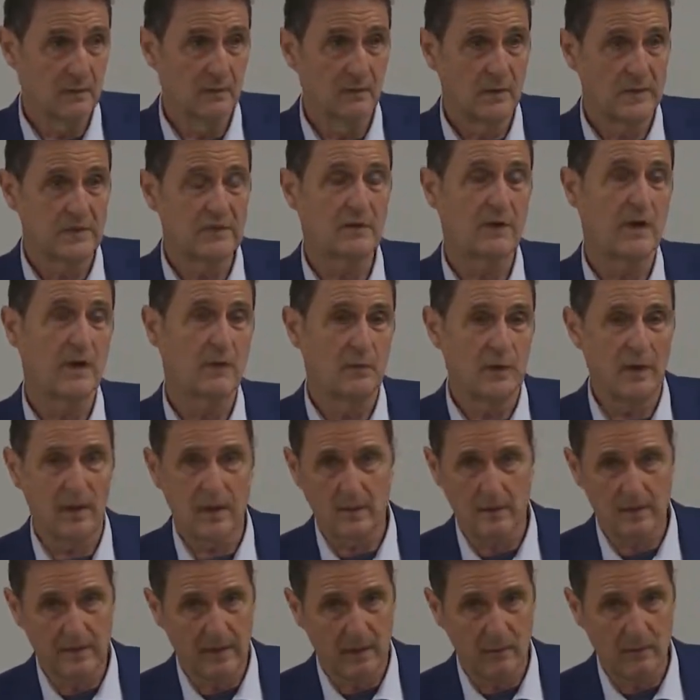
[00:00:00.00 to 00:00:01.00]

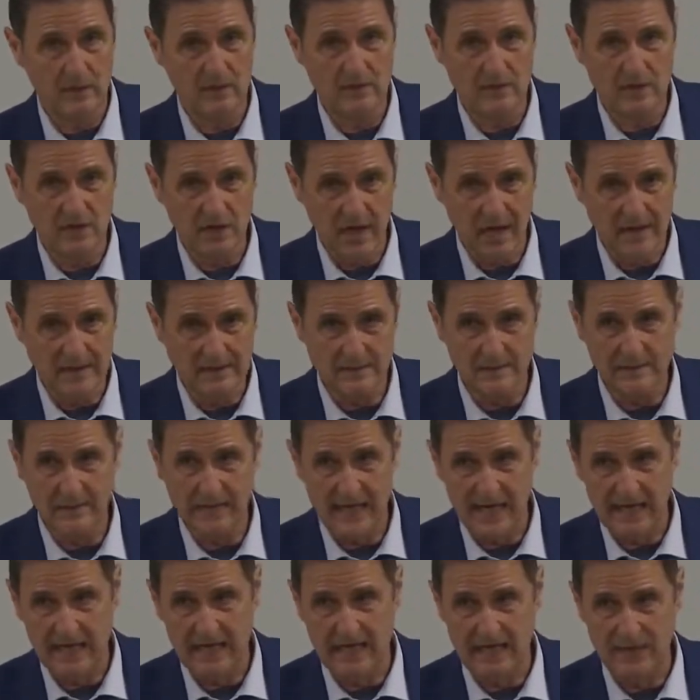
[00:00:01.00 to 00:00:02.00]
They were just
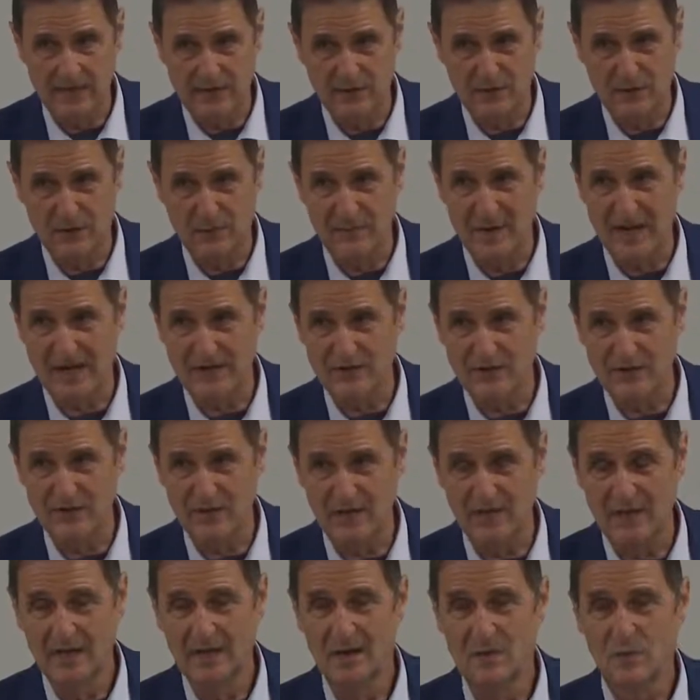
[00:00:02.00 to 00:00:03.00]
getting into
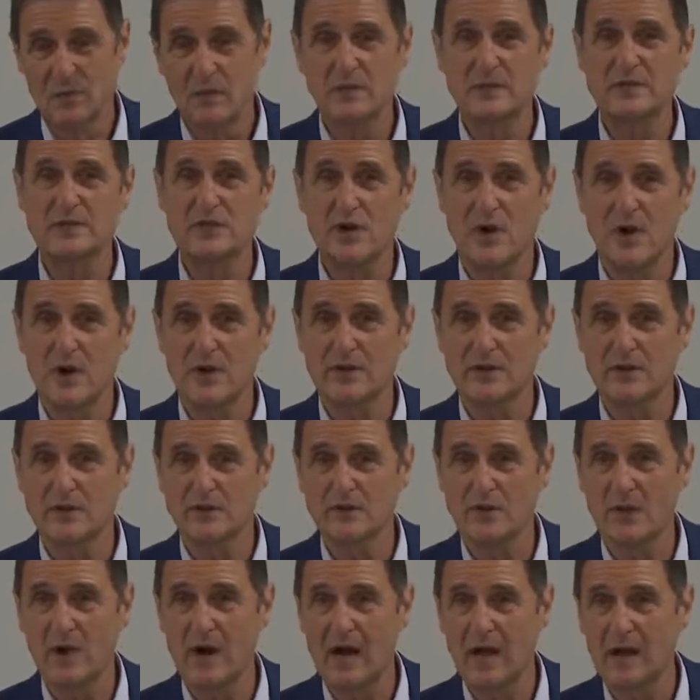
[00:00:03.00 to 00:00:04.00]
dementia when we started the
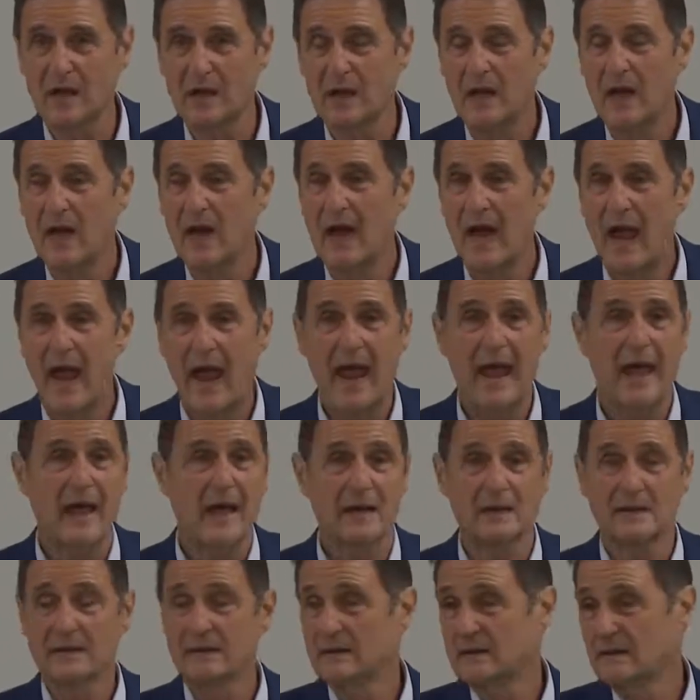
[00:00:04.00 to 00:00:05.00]
trial
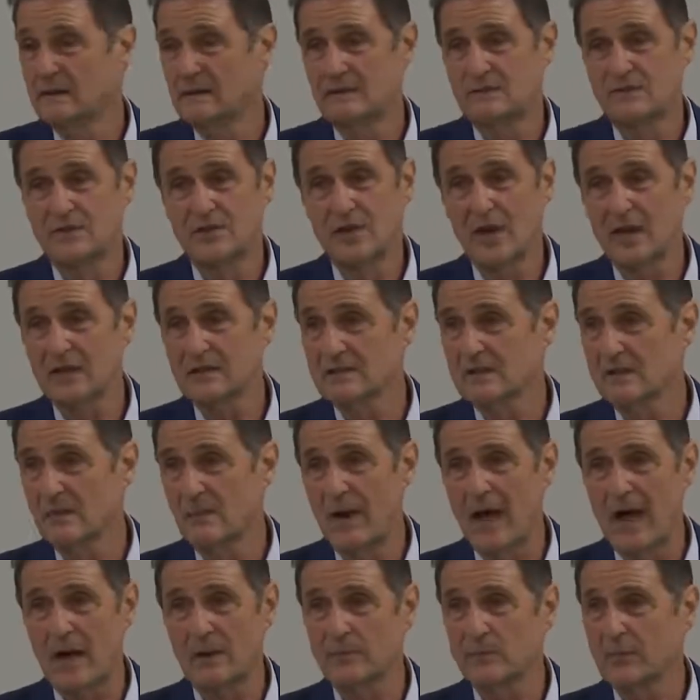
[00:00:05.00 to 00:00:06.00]
and just
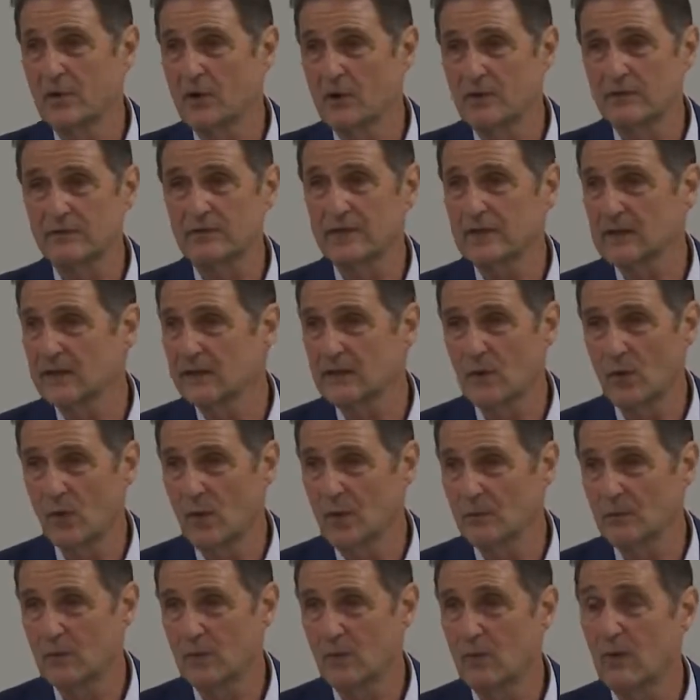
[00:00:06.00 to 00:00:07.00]
about perfectly
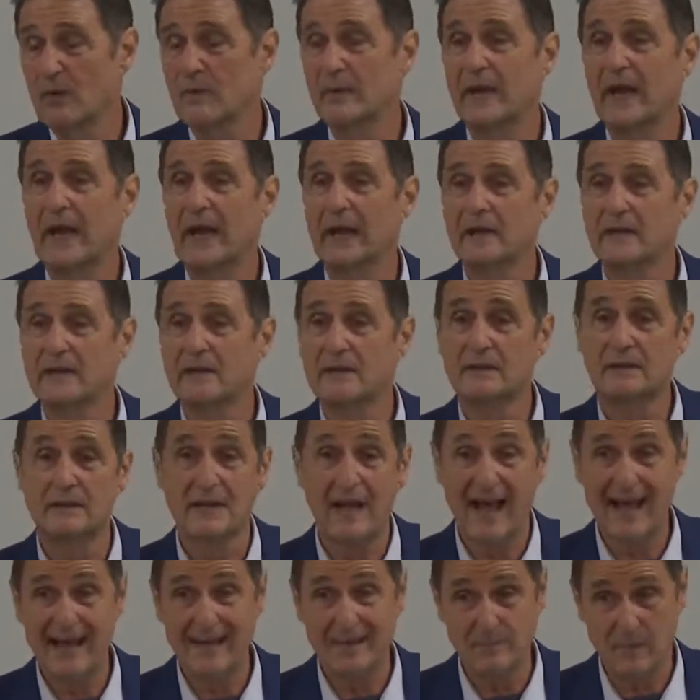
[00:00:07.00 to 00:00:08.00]
normal when we ended
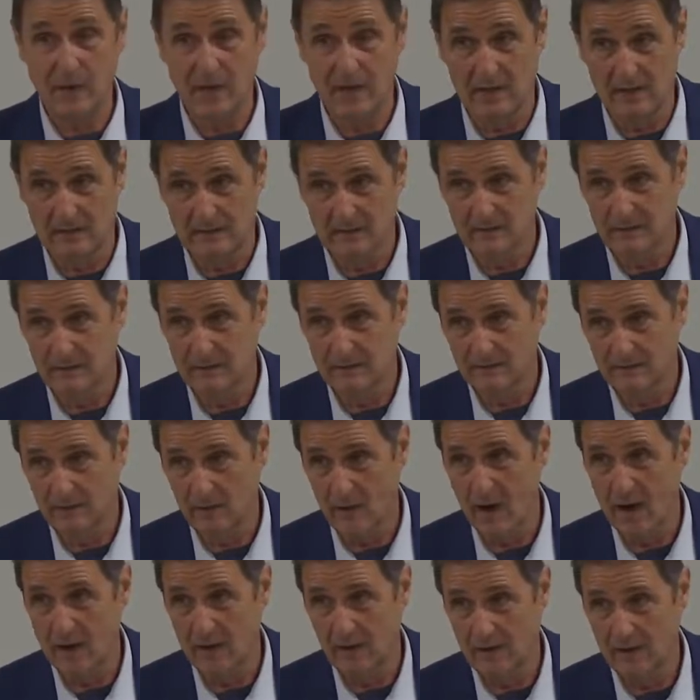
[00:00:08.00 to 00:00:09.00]
the 9-month
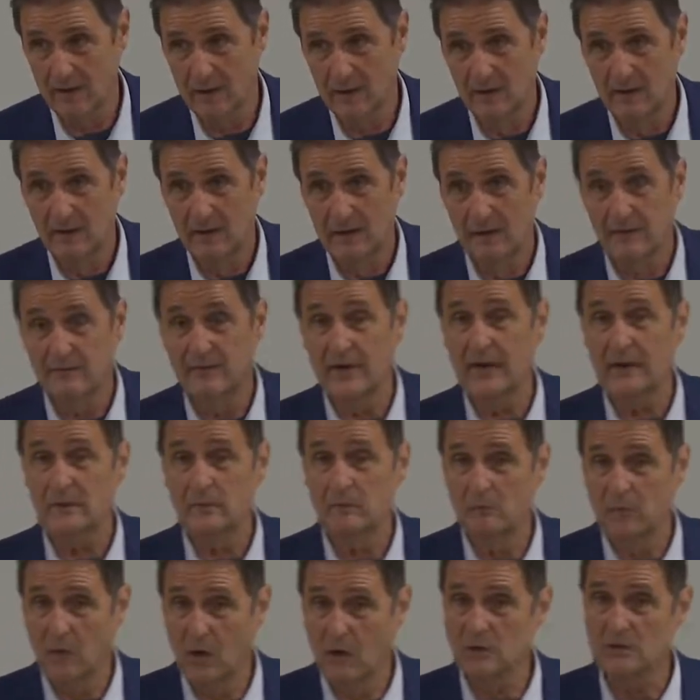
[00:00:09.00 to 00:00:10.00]
trial. In
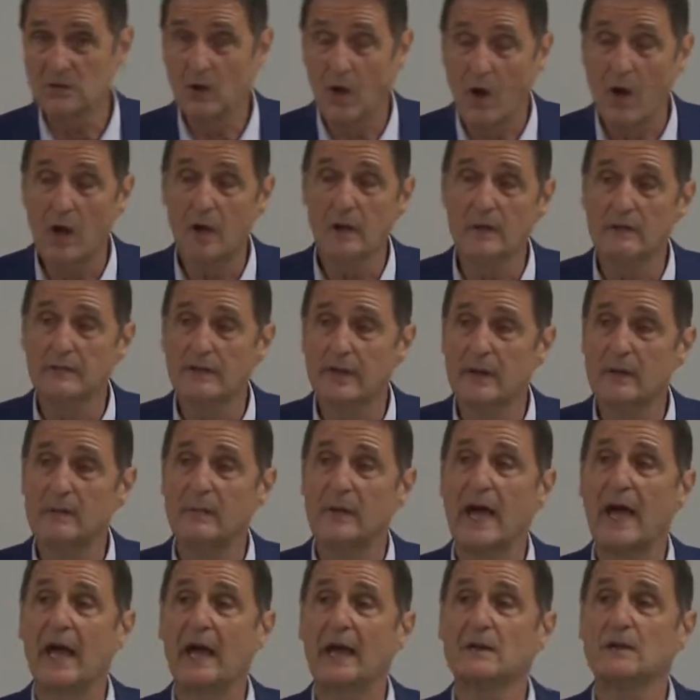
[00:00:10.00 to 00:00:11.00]
fact, most all of
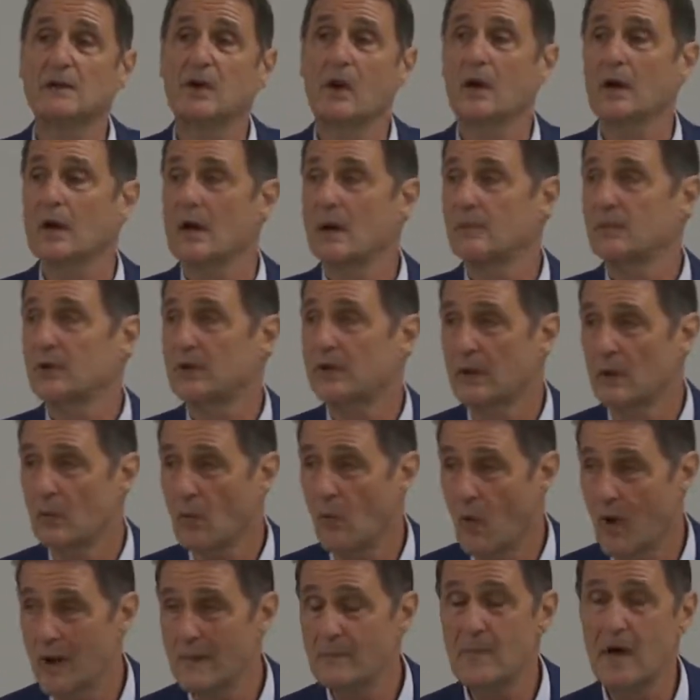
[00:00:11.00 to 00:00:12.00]
them had gone up
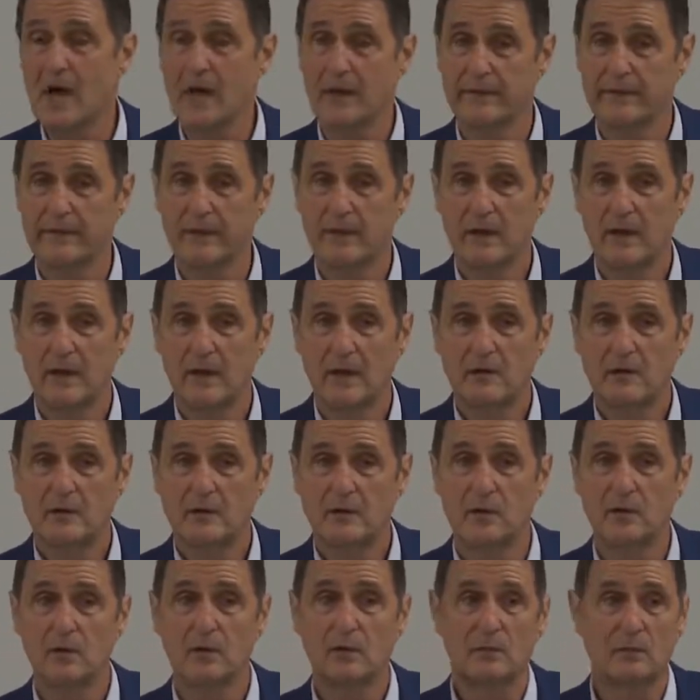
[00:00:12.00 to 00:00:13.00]
within 1 month
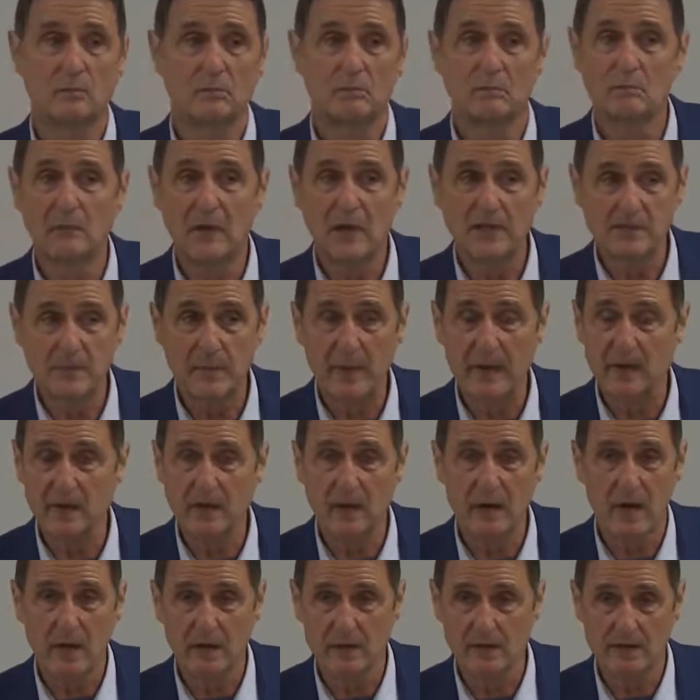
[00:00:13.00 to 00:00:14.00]
to much
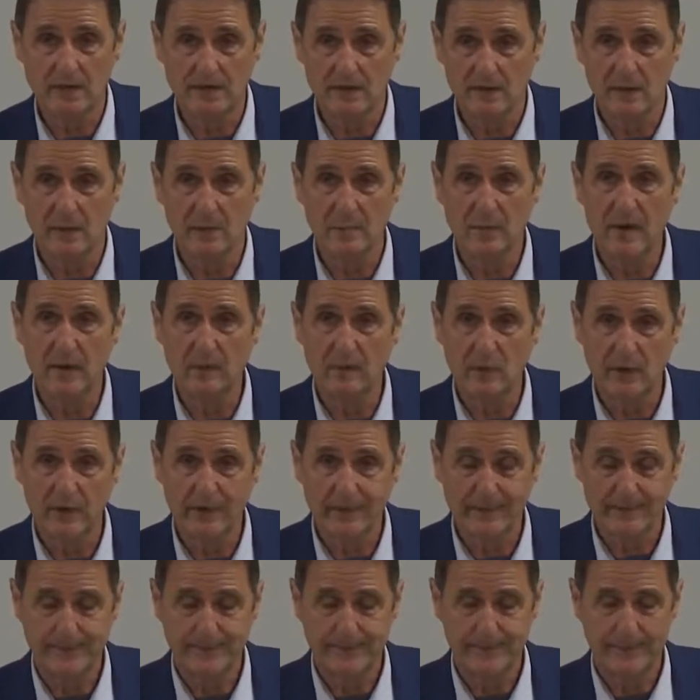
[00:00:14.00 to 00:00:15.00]
better cognition and
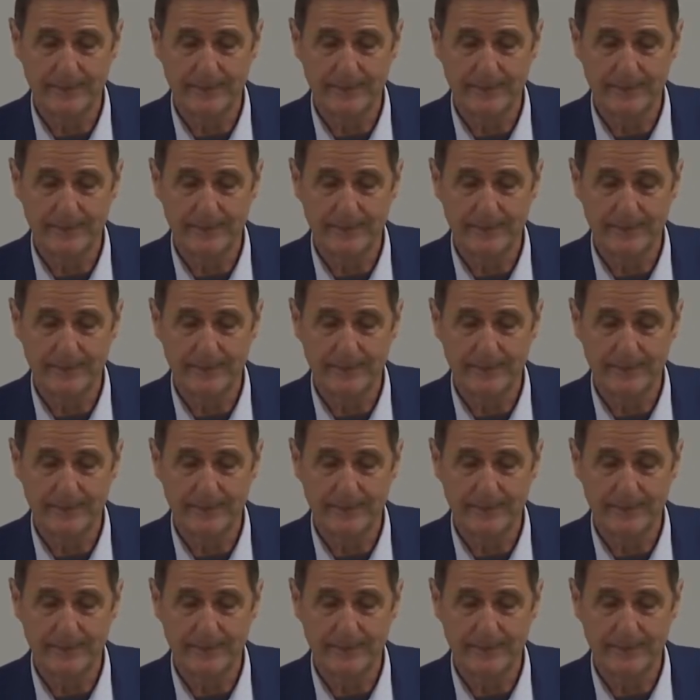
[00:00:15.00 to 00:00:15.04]
memory.